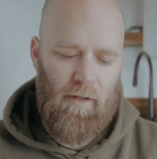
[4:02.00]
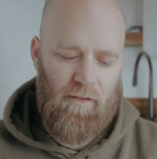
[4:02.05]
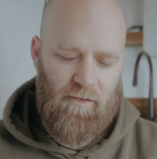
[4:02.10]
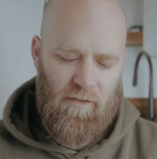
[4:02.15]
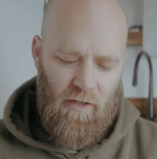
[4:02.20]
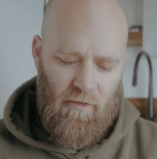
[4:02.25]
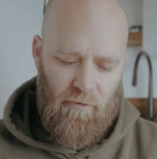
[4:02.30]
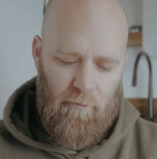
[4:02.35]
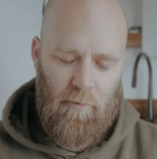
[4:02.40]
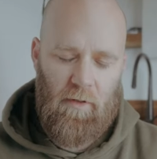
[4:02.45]

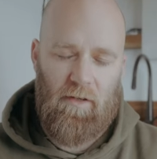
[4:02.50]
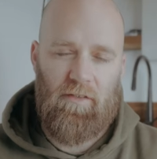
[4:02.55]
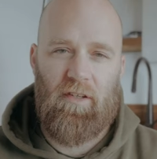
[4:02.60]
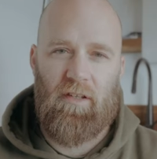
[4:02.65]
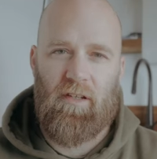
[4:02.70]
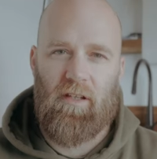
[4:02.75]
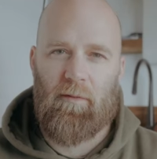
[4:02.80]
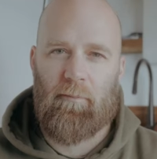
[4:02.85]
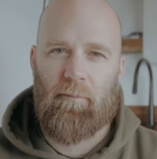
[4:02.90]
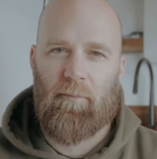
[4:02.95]
myself
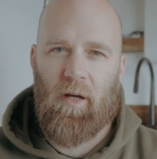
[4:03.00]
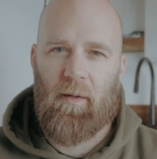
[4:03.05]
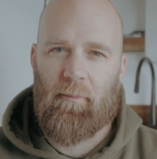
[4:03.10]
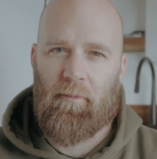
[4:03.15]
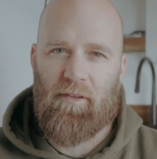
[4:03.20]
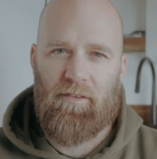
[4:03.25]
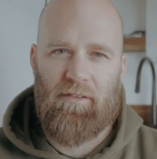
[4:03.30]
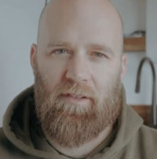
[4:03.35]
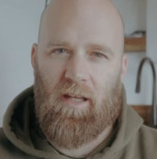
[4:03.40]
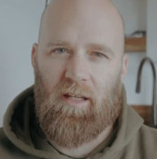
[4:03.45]
pressing them by
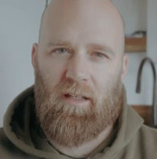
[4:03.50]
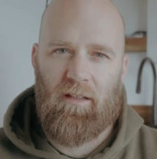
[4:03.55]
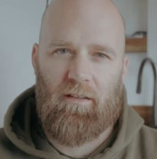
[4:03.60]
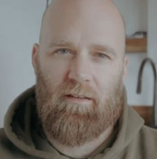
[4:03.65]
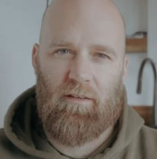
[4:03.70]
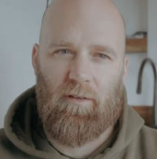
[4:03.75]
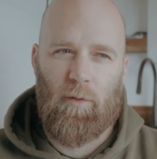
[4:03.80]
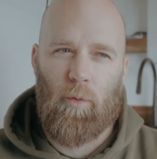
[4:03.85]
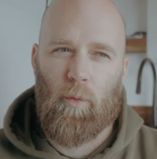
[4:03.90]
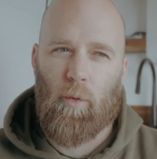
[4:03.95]

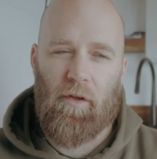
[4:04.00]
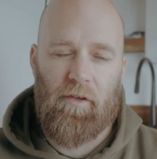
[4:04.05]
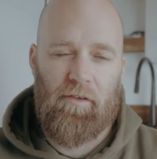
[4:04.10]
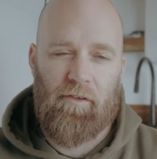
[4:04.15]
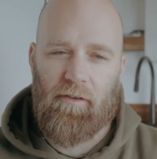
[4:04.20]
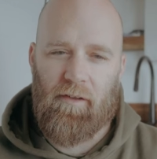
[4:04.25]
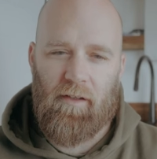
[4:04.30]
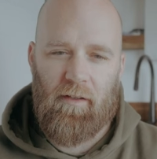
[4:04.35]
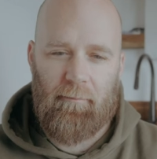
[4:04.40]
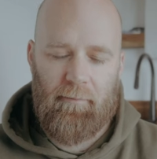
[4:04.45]
mistake all the
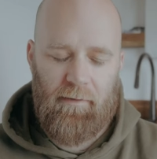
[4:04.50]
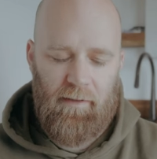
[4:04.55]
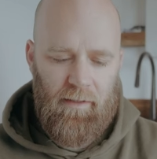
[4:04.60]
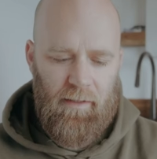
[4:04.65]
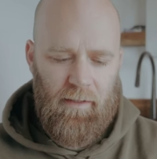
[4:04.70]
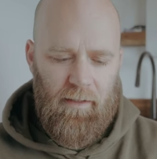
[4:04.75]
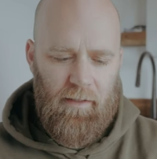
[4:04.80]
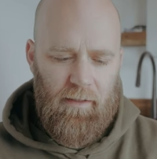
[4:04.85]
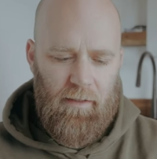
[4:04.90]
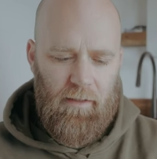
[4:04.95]
time,
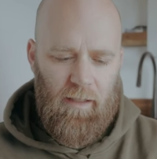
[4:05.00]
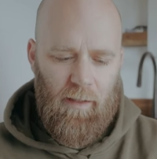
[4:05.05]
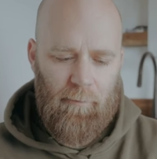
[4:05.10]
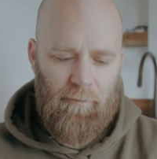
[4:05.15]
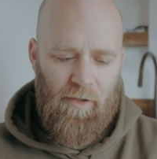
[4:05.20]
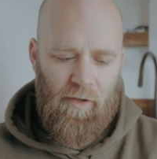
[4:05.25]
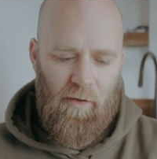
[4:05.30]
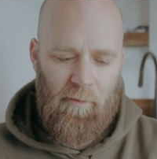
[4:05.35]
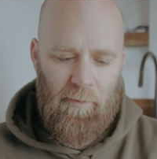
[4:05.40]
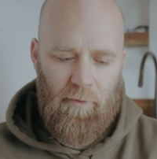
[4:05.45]

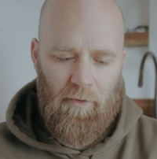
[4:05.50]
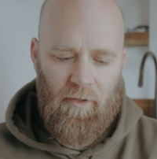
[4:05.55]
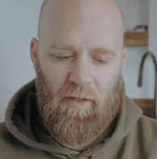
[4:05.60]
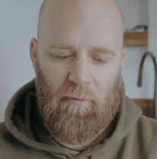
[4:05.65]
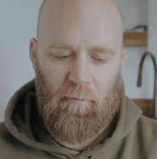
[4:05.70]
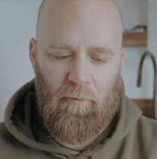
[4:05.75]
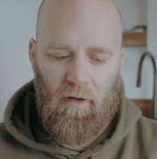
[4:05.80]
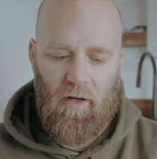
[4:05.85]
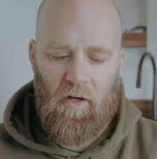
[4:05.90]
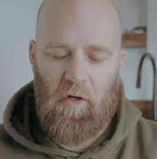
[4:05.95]
to the
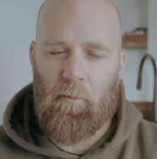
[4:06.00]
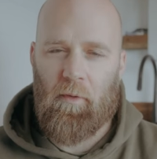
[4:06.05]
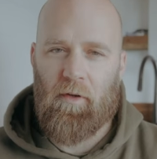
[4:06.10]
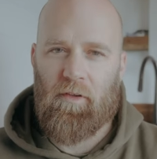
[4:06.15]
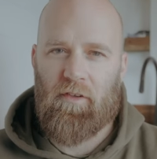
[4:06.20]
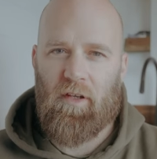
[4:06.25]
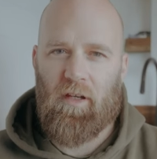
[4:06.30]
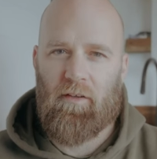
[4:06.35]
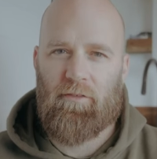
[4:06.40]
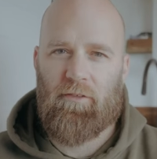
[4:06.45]
point where I
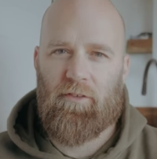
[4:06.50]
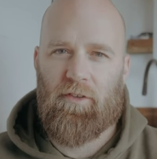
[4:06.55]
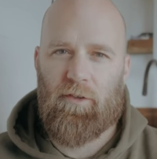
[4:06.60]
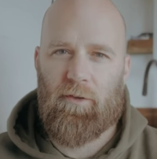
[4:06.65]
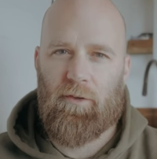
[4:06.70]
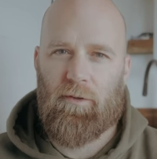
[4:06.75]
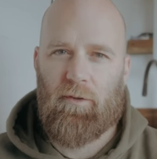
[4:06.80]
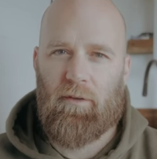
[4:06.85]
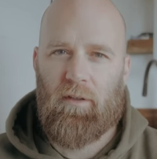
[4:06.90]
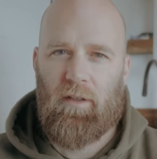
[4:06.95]
almost have
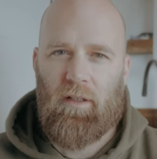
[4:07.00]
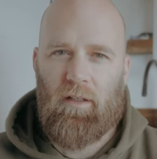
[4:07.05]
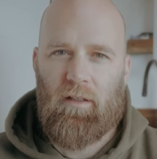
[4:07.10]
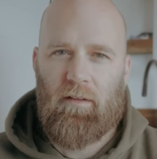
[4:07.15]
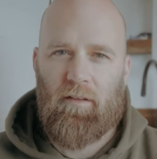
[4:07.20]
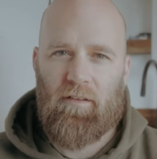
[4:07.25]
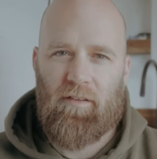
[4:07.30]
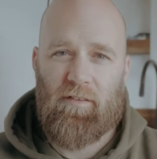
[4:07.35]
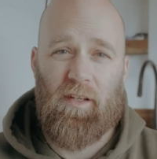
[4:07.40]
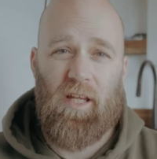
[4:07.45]
to
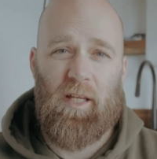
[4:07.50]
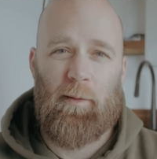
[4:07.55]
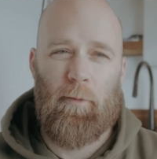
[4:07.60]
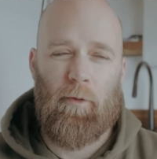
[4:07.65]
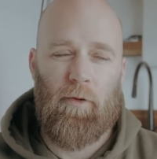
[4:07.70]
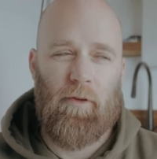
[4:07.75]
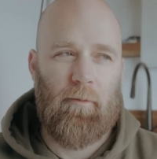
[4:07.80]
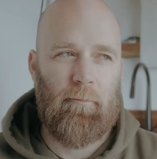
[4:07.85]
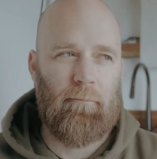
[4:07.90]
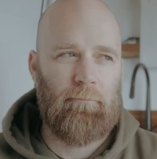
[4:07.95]

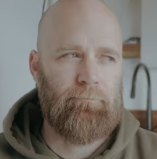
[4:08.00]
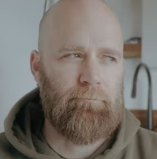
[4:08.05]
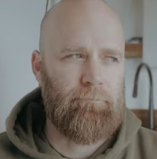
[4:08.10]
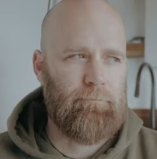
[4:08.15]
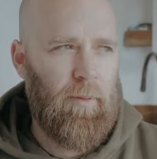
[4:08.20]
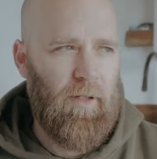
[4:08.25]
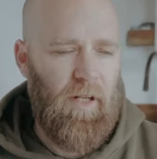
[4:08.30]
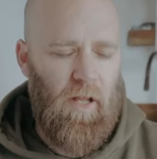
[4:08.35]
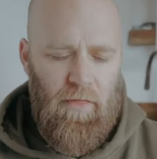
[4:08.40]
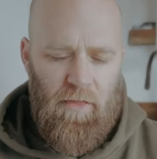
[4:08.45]
disable them.
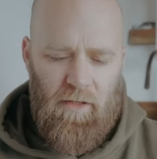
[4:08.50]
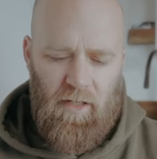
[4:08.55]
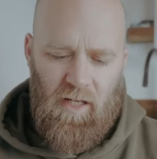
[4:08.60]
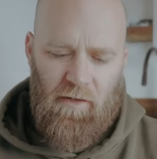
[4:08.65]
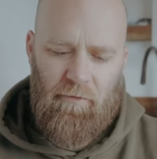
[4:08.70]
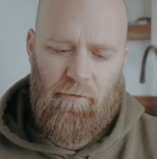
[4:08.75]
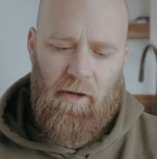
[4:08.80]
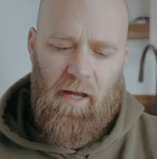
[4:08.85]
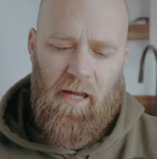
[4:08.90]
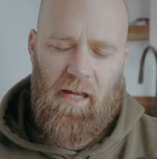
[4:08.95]
But I think
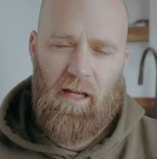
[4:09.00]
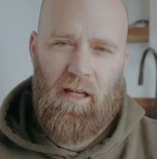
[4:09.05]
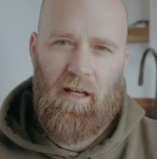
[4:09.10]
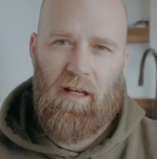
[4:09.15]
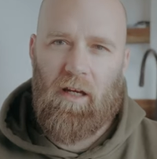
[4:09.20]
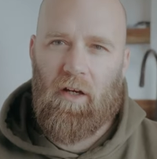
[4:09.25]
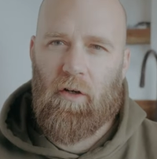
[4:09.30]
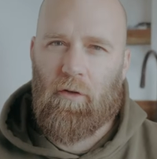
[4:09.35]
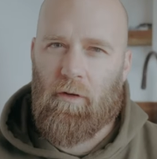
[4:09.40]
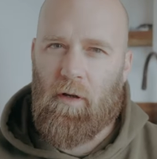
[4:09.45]
if I
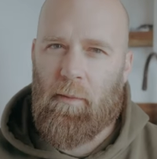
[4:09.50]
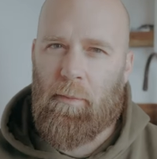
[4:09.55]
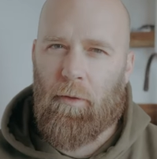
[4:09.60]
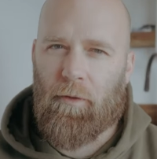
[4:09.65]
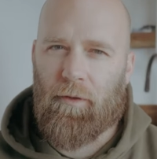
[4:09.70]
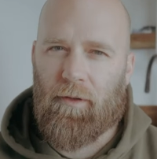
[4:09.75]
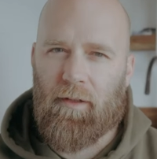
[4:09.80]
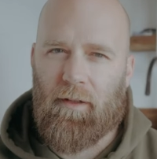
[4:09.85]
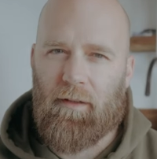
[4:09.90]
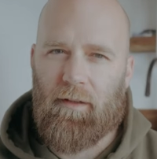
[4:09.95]
had a grip
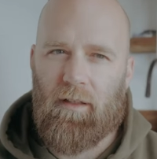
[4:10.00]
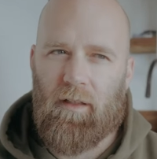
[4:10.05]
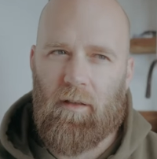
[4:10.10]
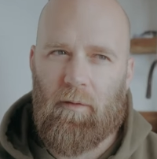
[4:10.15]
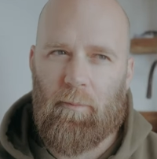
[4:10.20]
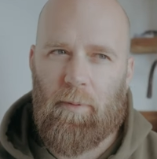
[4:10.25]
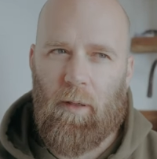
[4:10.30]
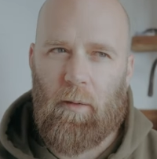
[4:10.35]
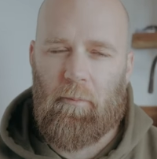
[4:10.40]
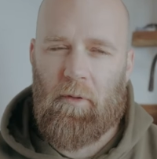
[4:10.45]
on it,
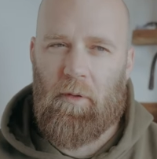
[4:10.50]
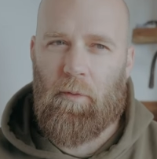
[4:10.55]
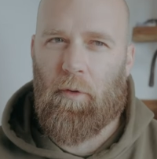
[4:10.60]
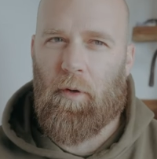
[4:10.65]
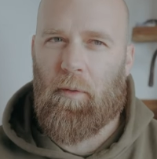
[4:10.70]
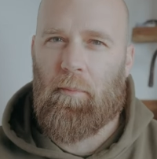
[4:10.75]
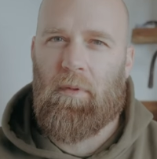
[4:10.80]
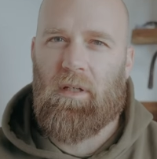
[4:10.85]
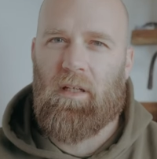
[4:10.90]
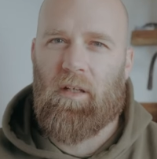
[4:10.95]
it probably
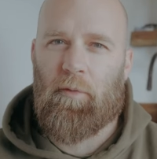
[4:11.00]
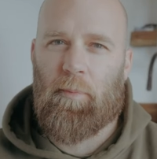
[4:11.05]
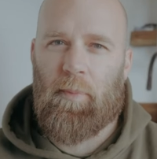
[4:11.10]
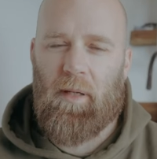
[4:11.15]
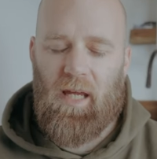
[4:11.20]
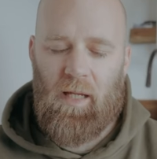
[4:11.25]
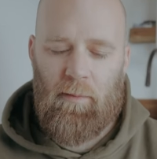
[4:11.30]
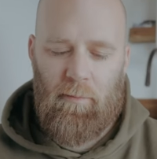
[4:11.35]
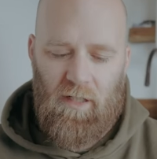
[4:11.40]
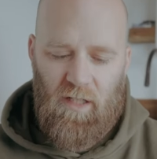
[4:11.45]
wouldn't be as
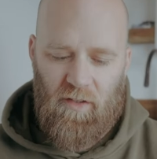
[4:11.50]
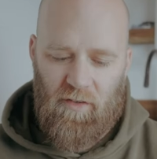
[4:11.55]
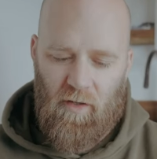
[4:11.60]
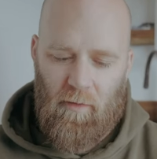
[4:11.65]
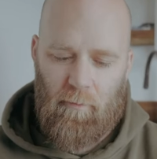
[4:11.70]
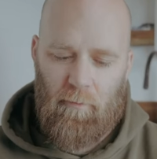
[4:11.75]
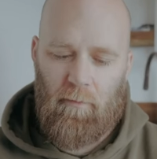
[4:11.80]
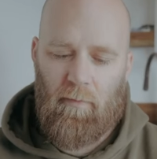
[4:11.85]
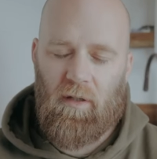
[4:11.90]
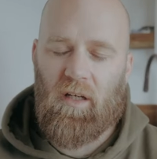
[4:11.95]
bad, because
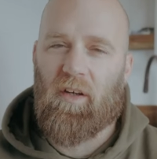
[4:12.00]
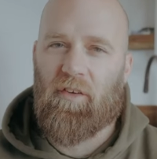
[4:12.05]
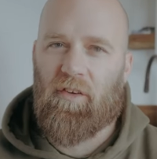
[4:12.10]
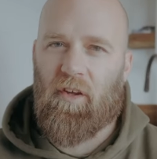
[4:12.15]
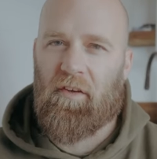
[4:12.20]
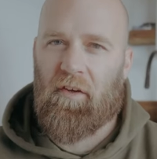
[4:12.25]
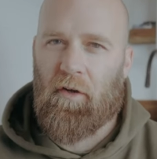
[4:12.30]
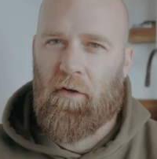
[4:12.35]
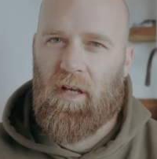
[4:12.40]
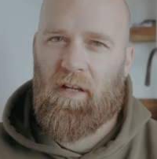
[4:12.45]

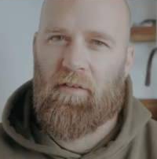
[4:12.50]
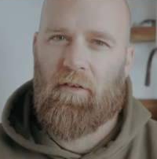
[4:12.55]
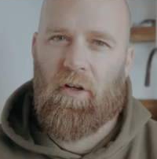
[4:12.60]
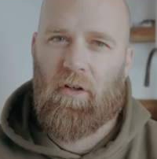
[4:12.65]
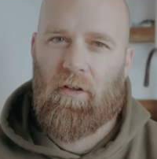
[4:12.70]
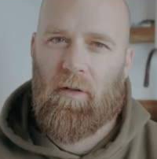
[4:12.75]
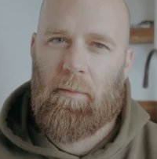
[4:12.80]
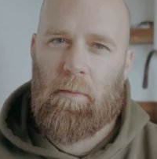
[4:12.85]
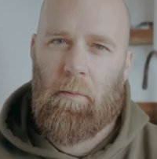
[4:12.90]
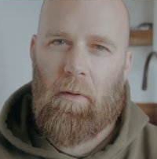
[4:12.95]
I don't have a
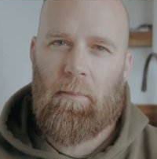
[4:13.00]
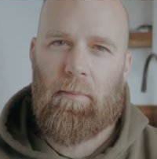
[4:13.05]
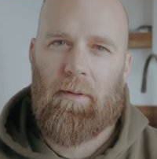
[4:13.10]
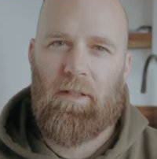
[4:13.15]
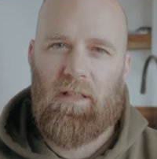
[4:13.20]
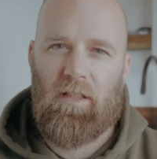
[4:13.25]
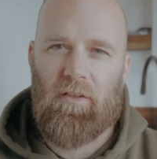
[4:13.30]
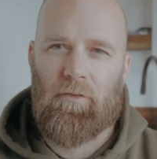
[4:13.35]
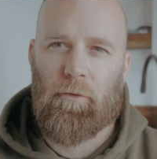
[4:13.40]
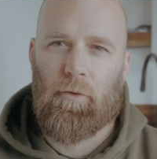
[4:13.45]
grip and my
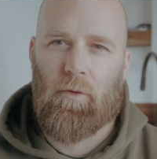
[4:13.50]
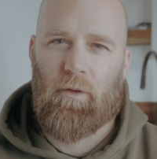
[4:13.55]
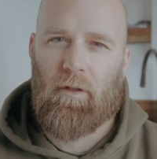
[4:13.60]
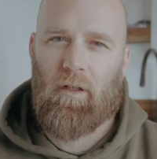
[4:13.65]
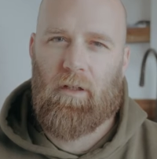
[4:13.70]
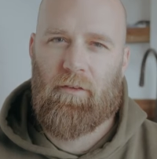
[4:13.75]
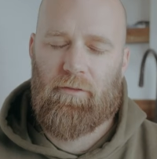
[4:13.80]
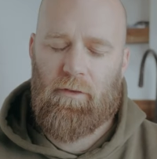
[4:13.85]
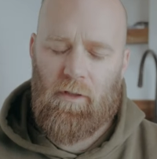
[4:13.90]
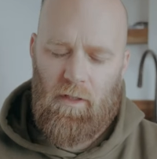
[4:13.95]
pinky's falling
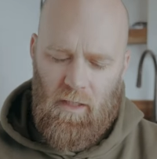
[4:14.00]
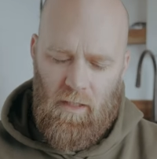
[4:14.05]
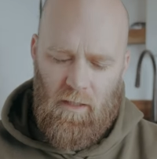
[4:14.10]
off.